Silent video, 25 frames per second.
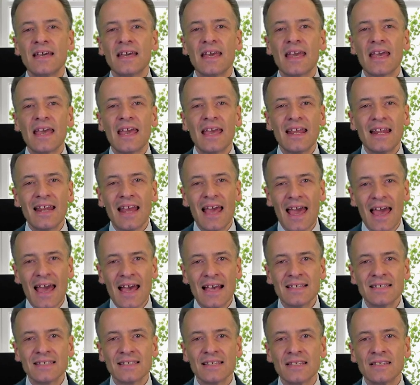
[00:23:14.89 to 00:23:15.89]
in
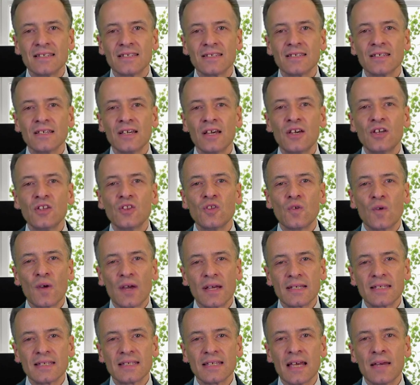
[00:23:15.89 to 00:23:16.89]
essence, to
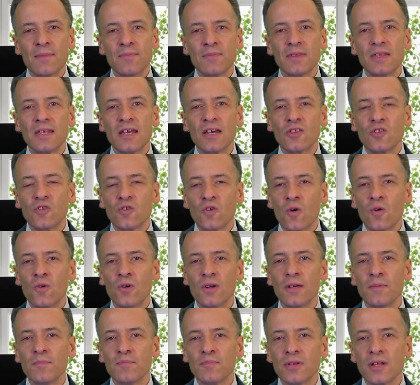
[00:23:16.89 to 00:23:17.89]
accept the
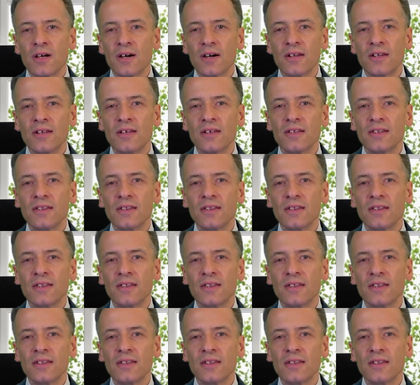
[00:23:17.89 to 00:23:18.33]
atoning blood